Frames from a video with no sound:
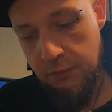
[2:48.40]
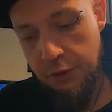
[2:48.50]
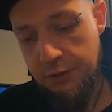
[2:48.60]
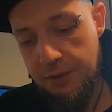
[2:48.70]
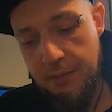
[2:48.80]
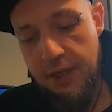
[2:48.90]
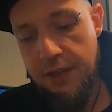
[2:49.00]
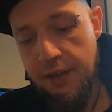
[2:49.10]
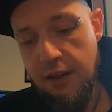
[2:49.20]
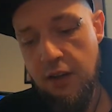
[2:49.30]
There's a
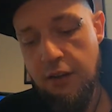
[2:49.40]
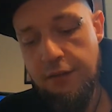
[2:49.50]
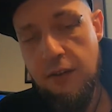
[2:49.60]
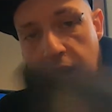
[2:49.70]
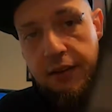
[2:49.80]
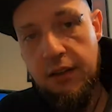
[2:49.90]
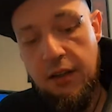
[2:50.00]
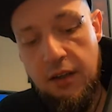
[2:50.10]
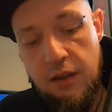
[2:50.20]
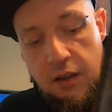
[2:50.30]
making of on
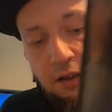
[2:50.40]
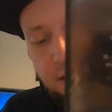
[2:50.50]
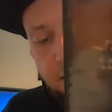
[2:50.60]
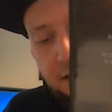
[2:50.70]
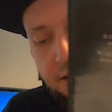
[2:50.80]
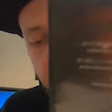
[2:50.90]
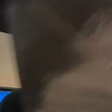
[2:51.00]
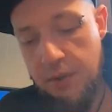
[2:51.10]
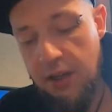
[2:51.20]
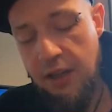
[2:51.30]
the disc
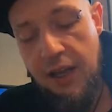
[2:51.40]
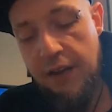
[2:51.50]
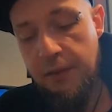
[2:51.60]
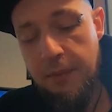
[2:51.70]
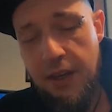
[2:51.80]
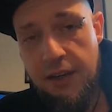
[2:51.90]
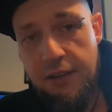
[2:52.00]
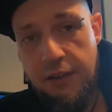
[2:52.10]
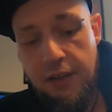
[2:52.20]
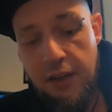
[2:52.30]
as well. I haven't made
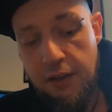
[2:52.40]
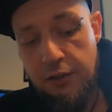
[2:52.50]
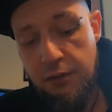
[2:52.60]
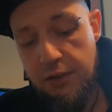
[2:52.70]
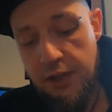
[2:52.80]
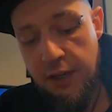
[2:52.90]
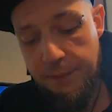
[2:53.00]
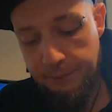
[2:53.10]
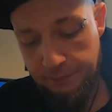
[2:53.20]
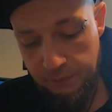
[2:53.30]
it to the extras
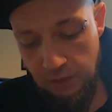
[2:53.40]
yet.